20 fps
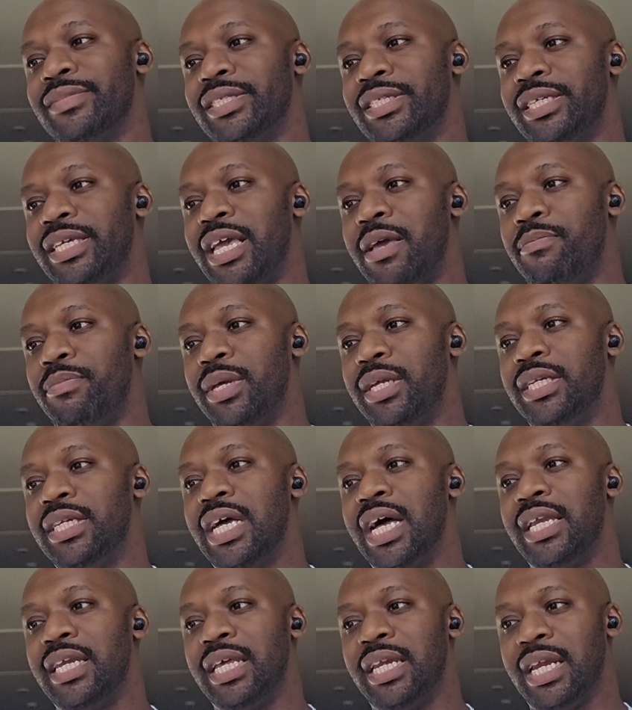can be
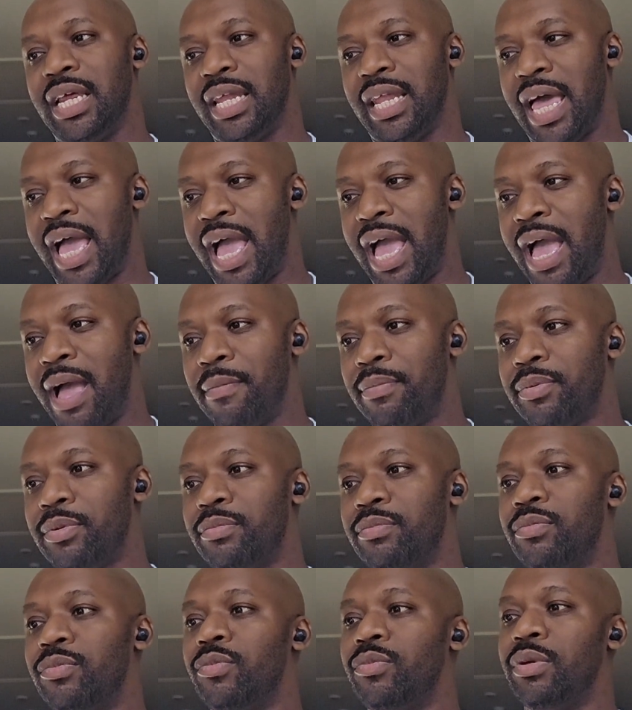done in a lab,
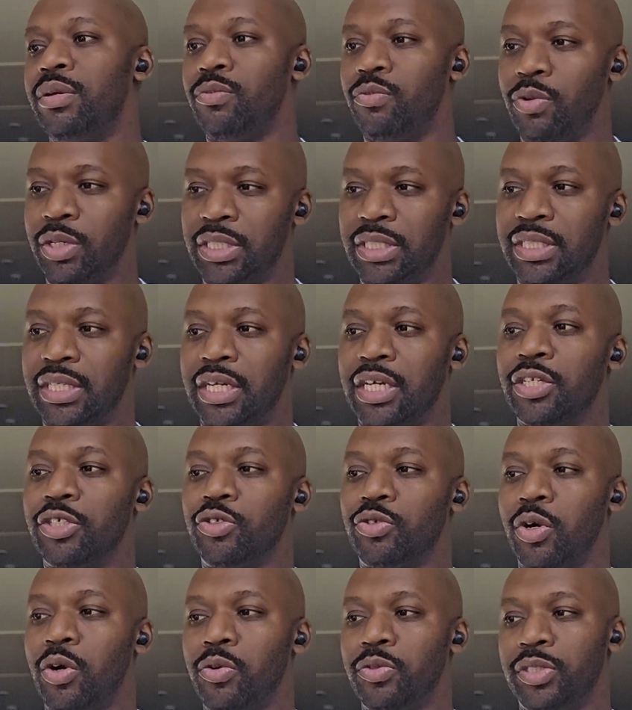which is a
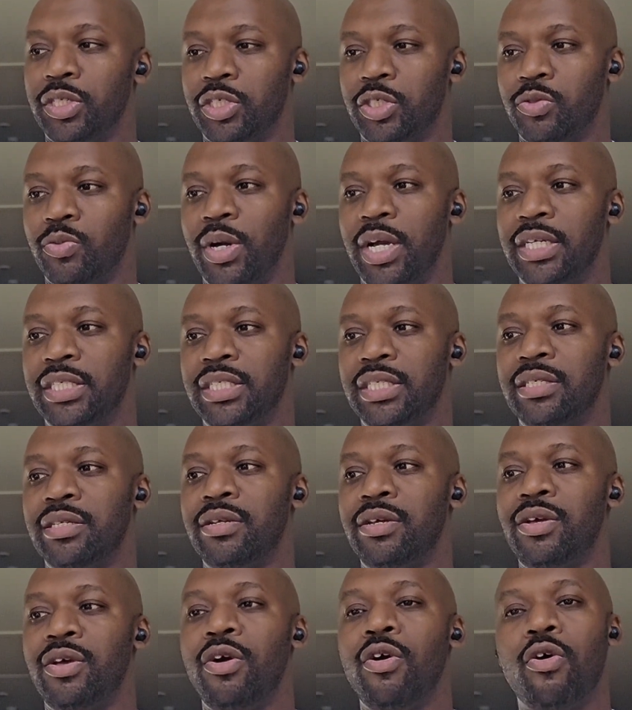controlled situation,
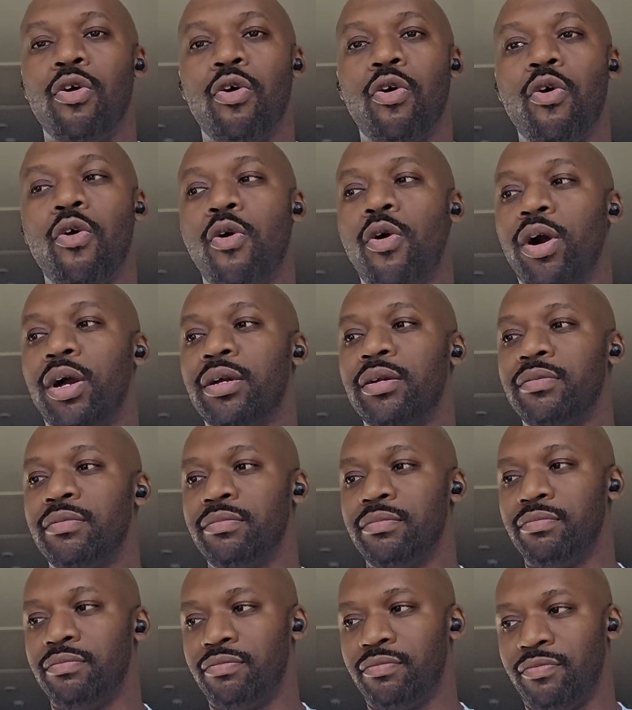or
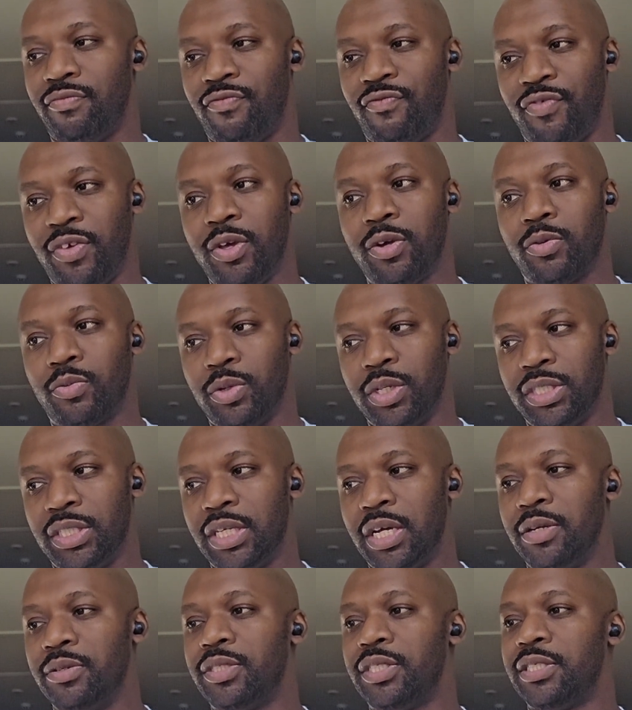field
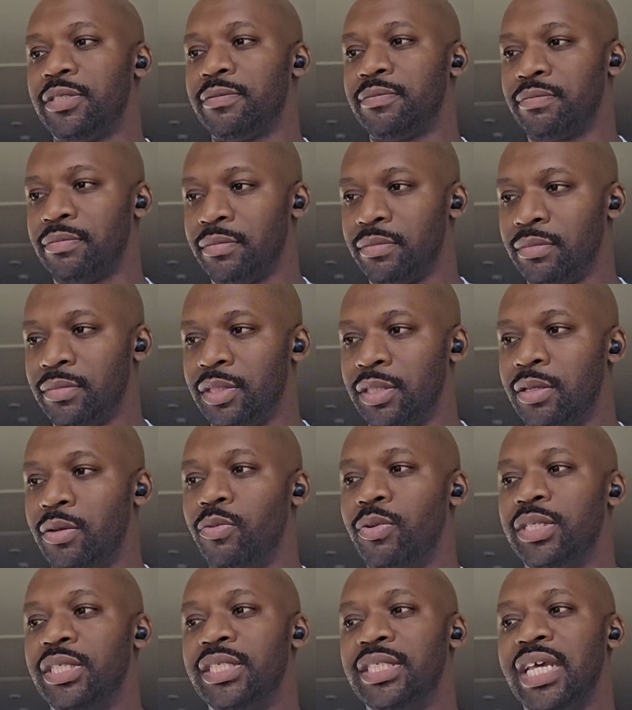research,
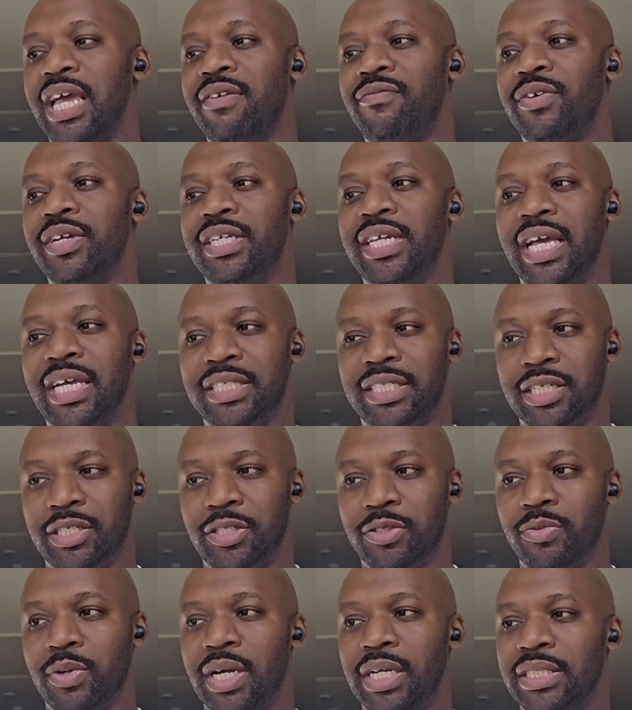which is everyday
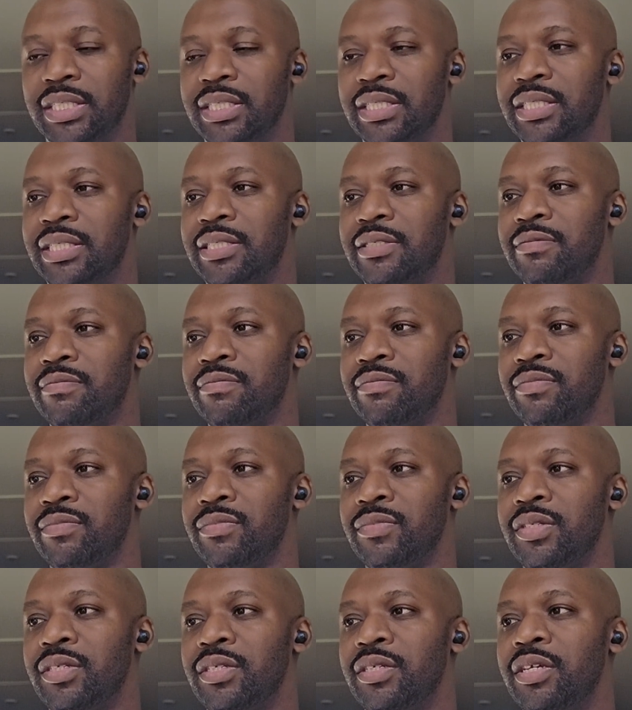situations.
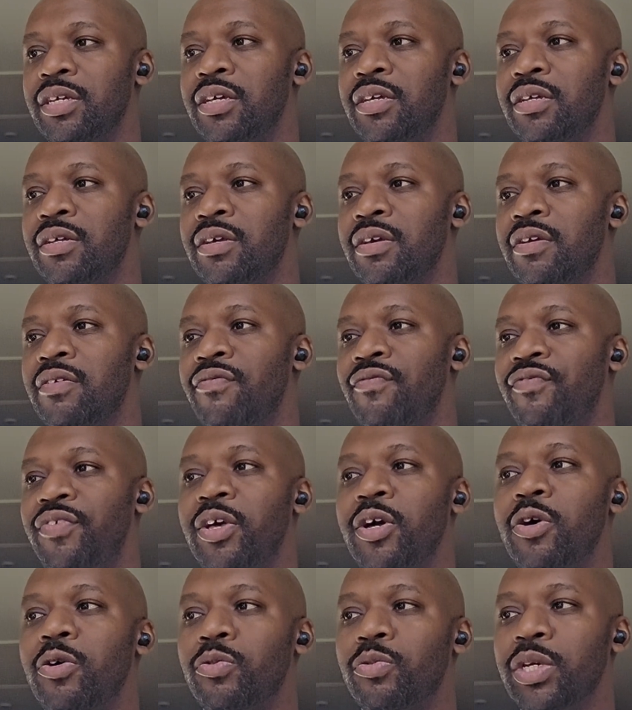
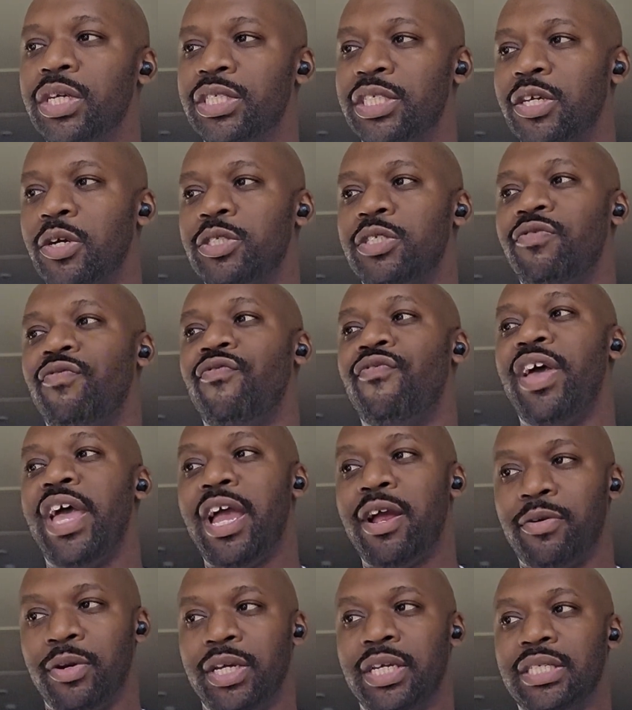Field research
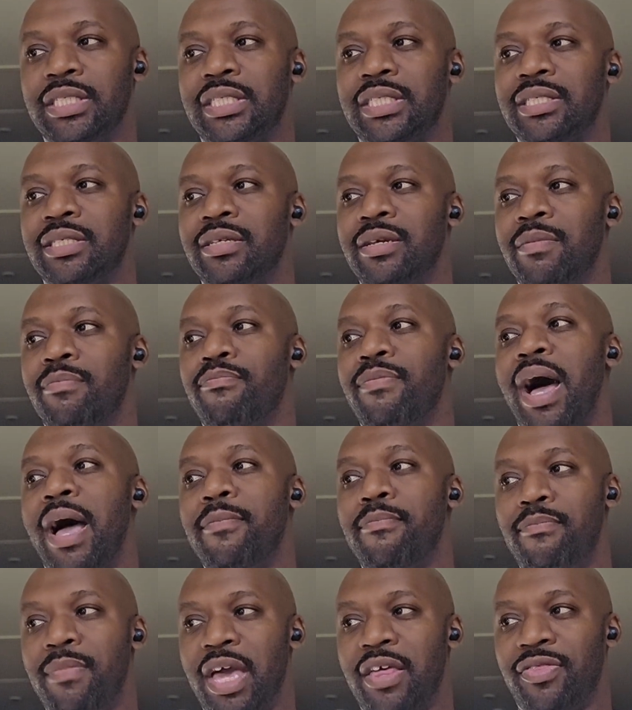varies by
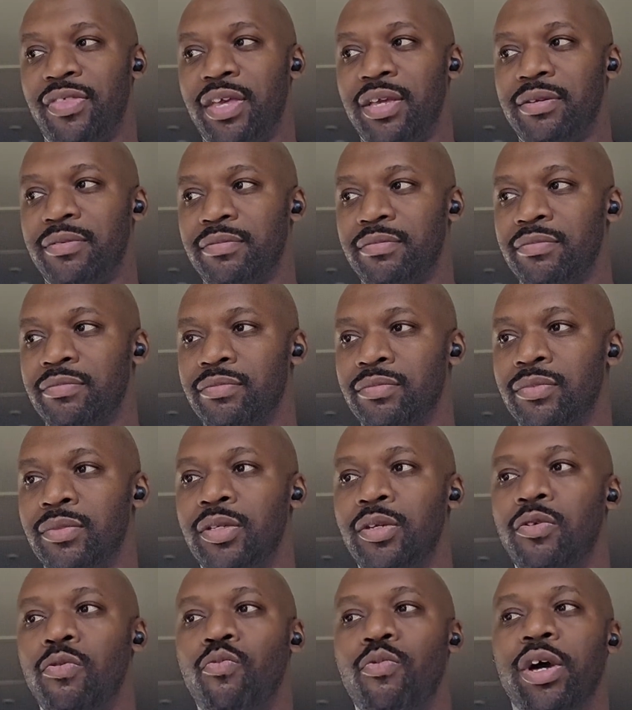method,
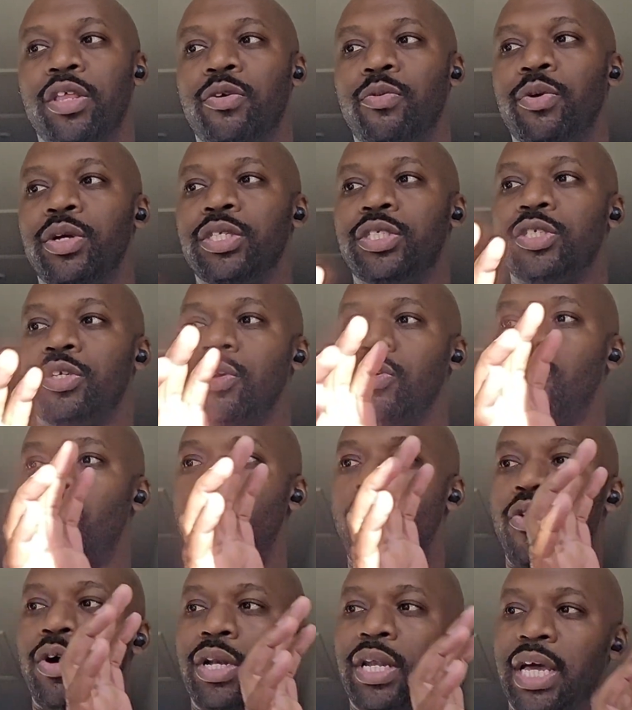whether it's
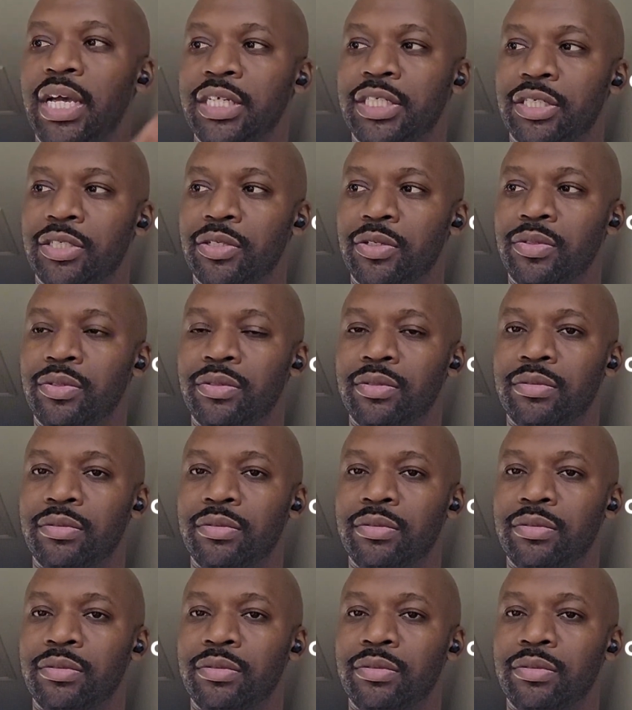correlational